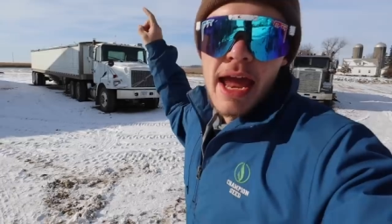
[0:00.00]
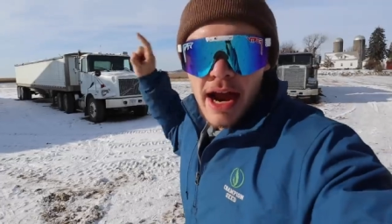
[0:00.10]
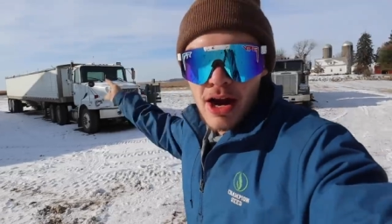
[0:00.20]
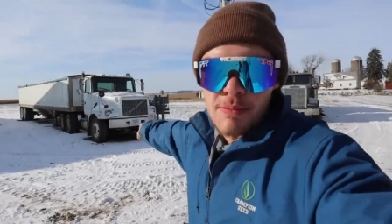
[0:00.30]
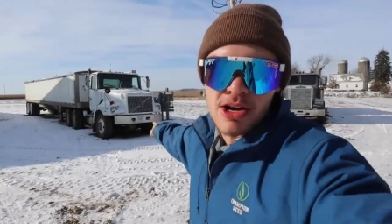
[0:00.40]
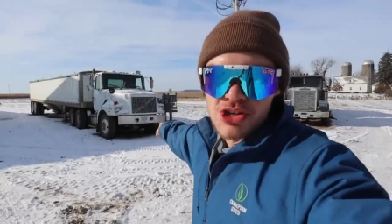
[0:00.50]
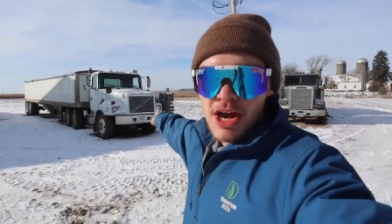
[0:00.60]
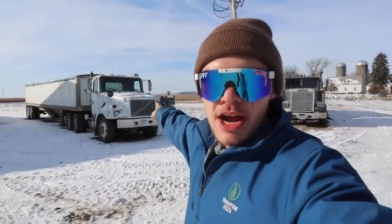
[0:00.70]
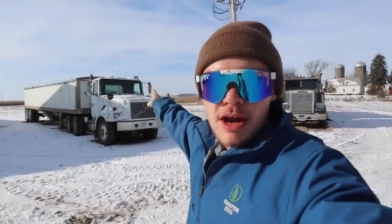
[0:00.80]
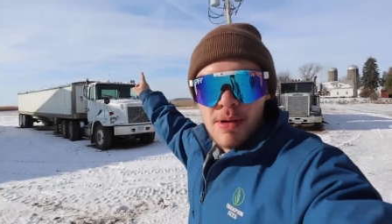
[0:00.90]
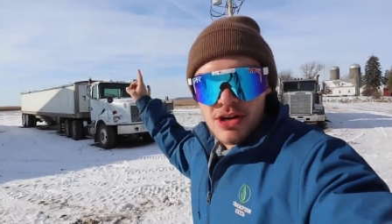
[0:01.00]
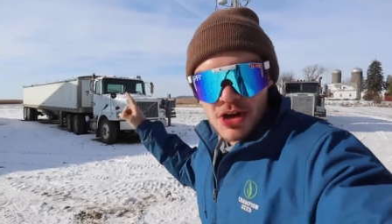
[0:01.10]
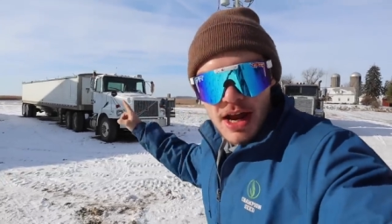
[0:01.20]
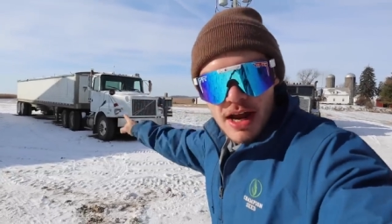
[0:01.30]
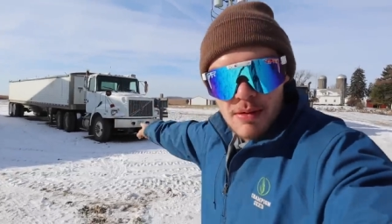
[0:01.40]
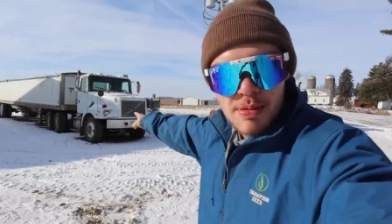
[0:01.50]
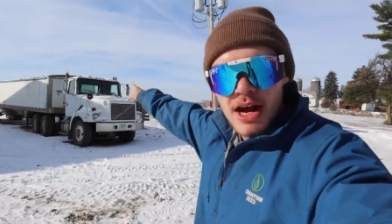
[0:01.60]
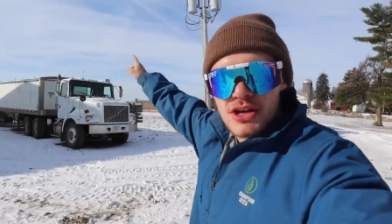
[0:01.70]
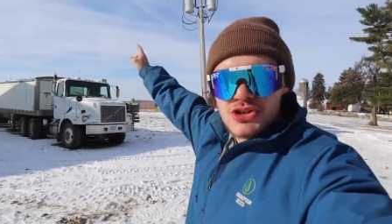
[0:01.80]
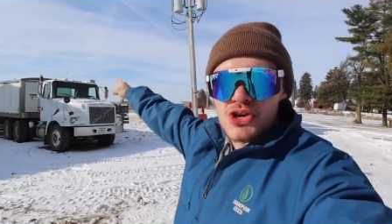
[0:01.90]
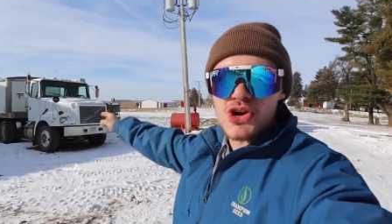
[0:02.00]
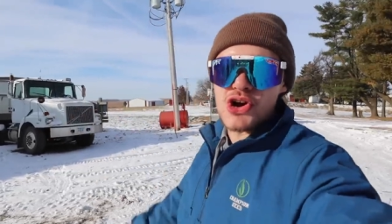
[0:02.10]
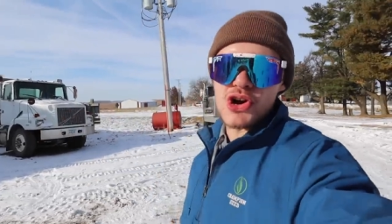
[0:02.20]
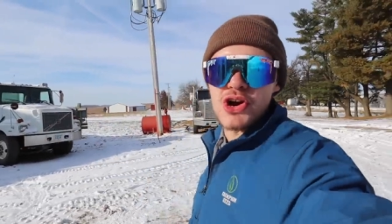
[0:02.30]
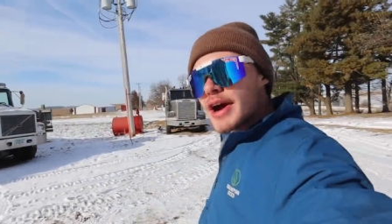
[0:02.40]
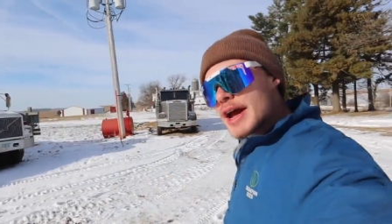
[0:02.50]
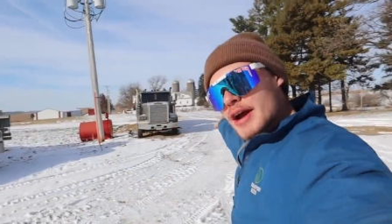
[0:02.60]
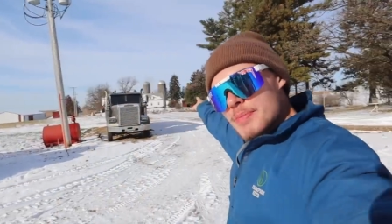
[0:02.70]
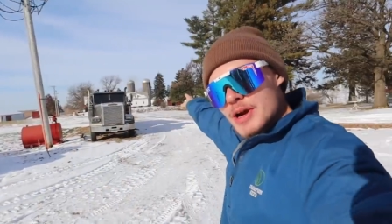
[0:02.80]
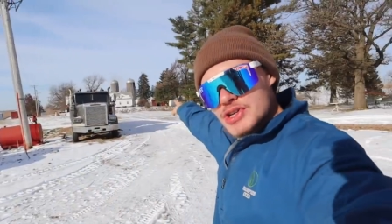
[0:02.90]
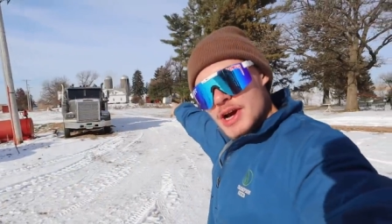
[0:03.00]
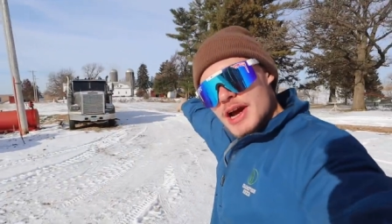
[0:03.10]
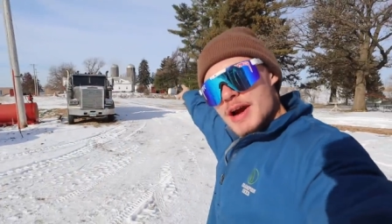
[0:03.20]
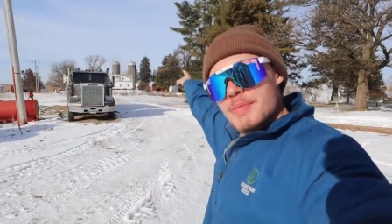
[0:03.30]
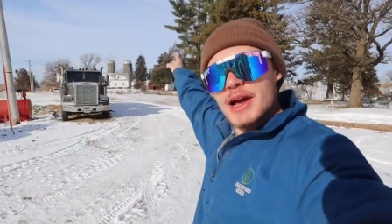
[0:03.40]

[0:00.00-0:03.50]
Air pressure, air pressure, air pressure, air pressure, air